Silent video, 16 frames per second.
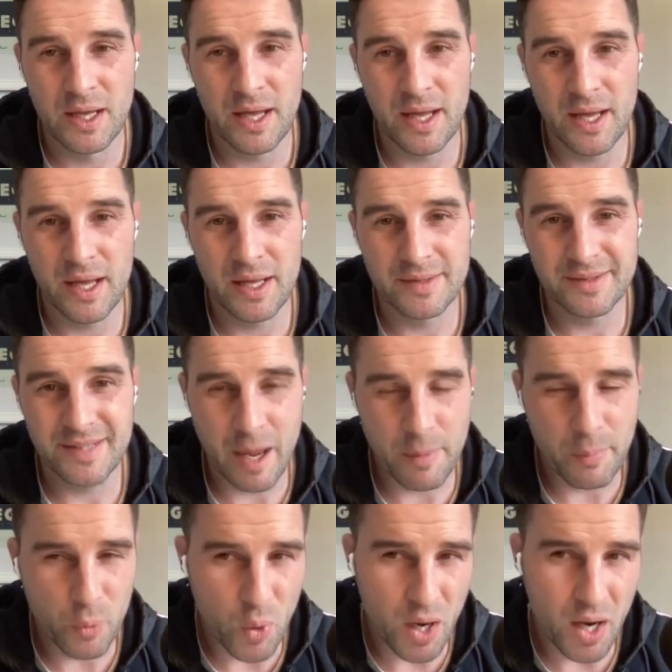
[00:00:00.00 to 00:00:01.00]
uh,
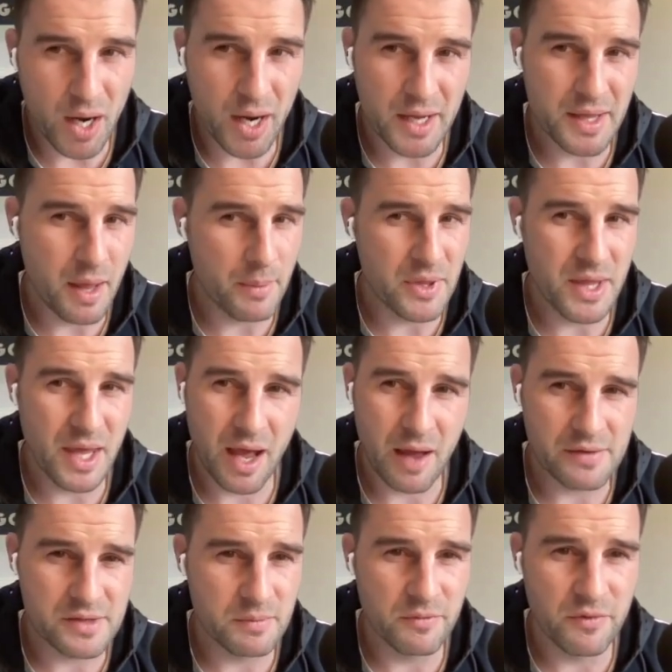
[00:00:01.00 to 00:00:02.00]
Tapuai. I mean, they
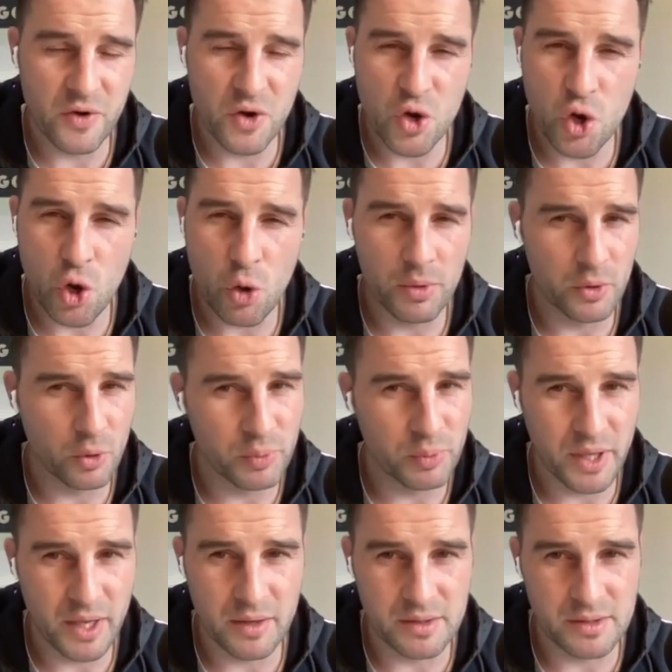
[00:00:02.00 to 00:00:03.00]
have some phenomenal
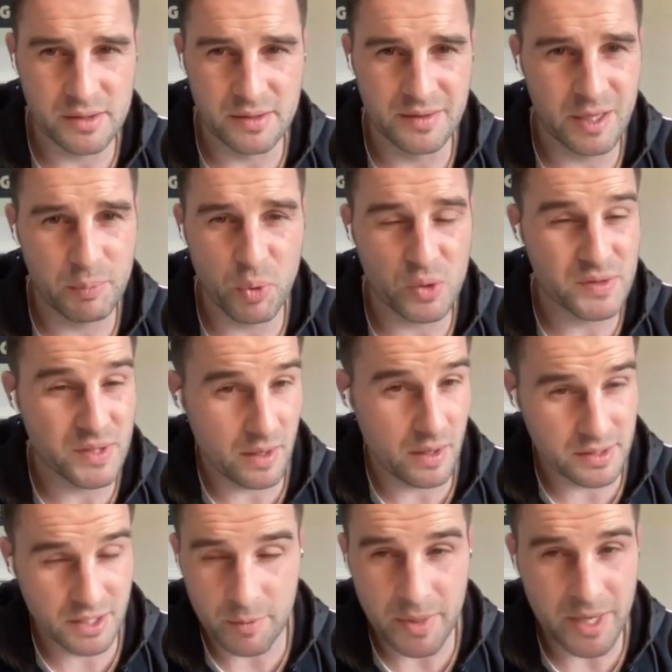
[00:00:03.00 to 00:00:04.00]
players. Depoortere
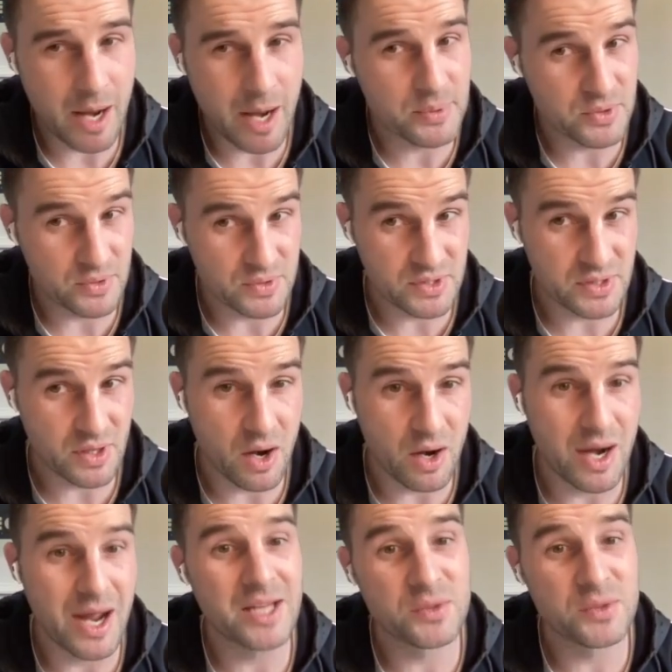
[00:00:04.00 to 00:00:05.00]
is going to be an absolute
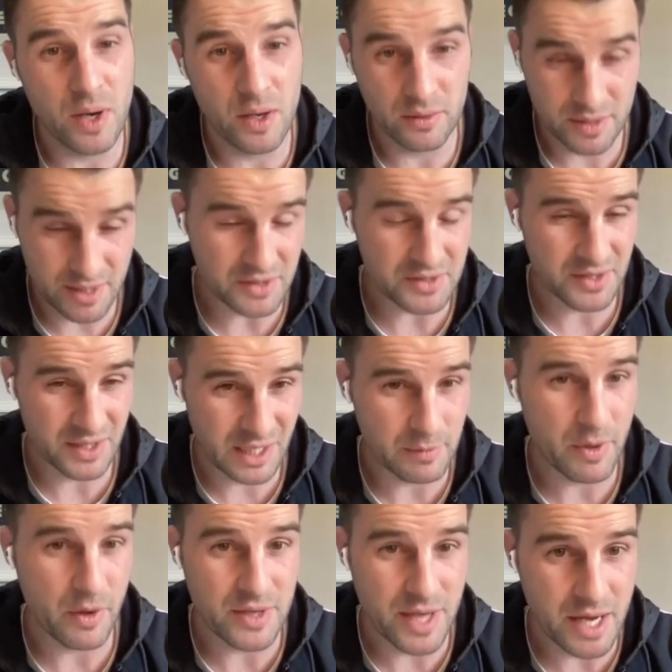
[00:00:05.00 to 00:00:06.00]
star as well. He actually
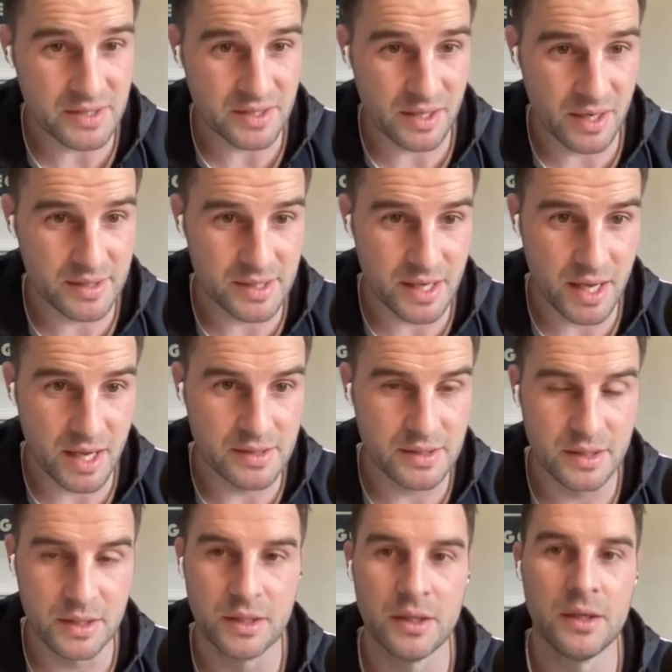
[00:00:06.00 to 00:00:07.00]
came out yesterday and
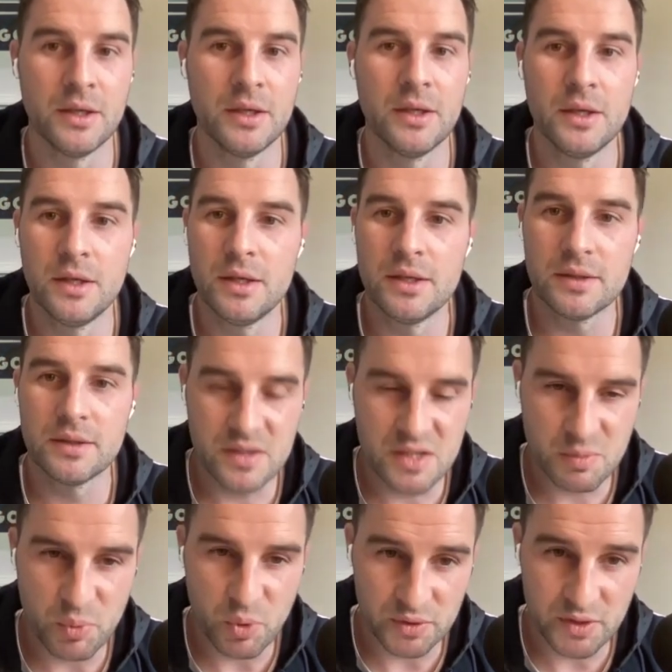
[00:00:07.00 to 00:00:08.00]
said,
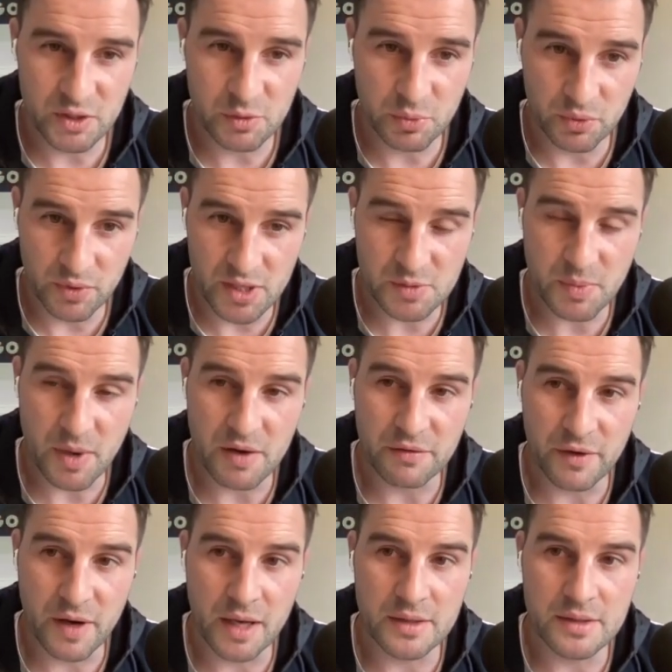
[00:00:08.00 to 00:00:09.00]
disappointed to be released by
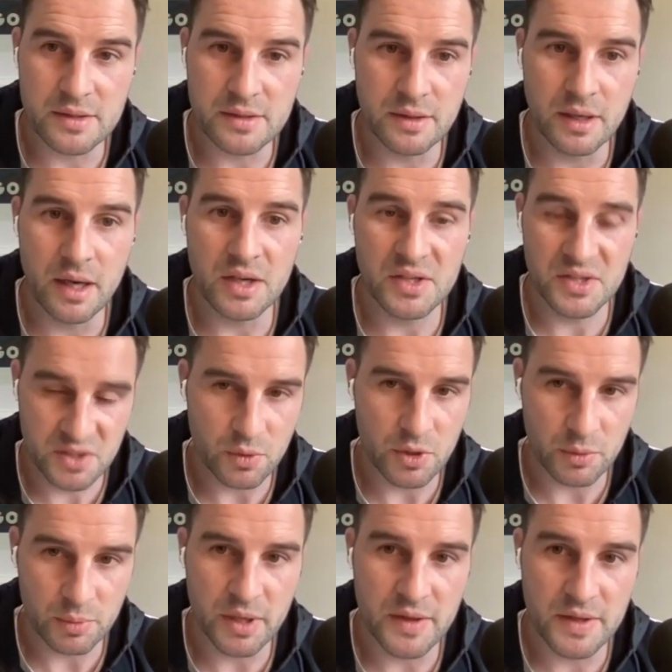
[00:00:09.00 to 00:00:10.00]
France. I still
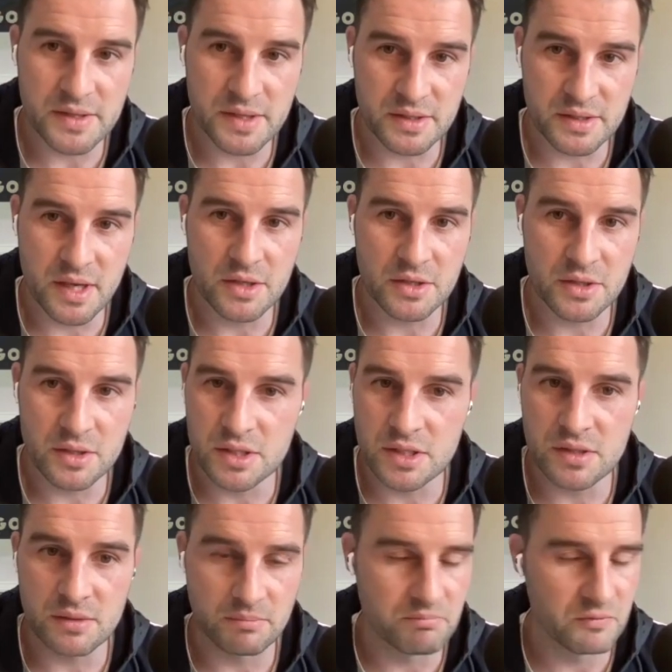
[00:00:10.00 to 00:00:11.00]
want to play in the Six
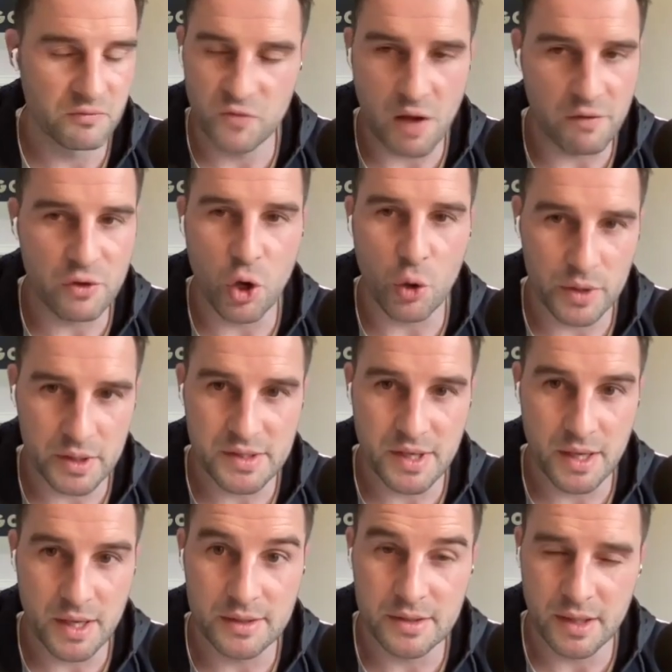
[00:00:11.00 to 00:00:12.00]
Nations. I've got what it
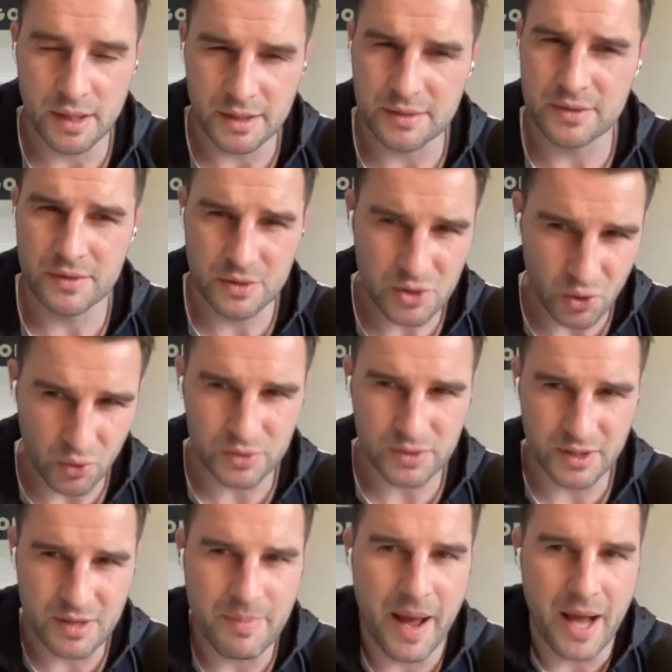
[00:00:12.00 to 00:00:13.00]
takes. Like,
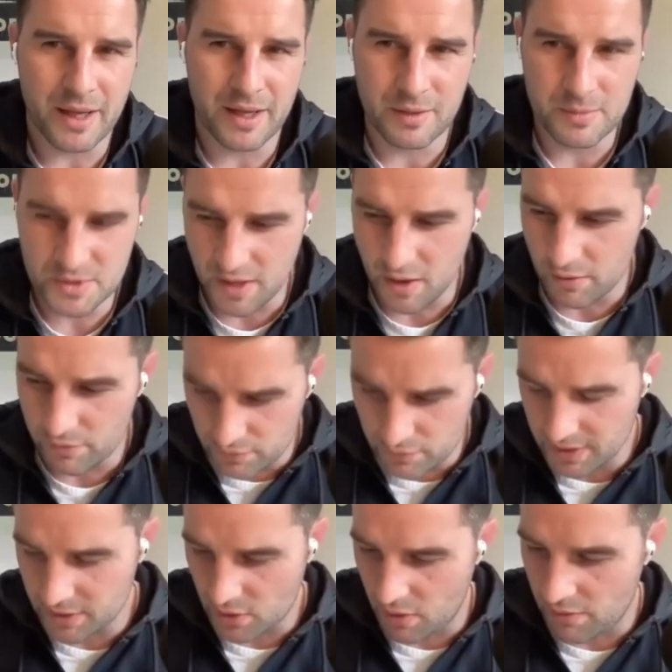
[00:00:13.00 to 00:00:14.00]
totally backing himself,
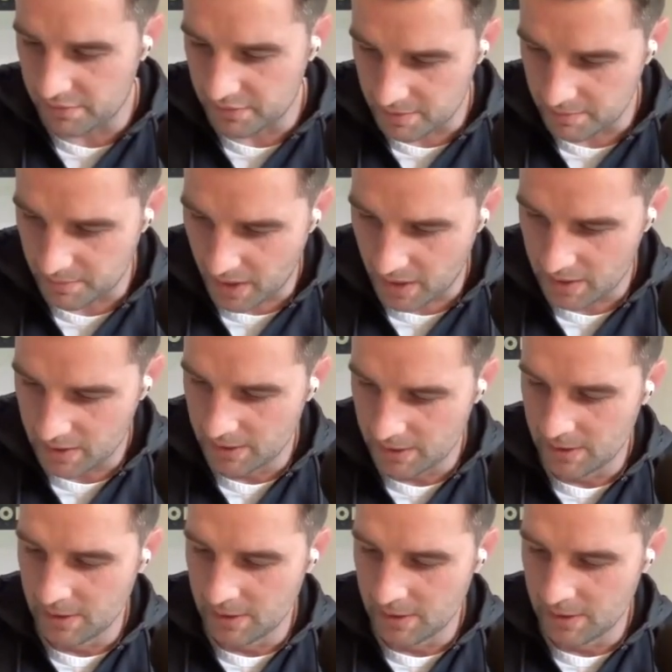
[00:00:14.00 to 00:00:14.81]
really confident. But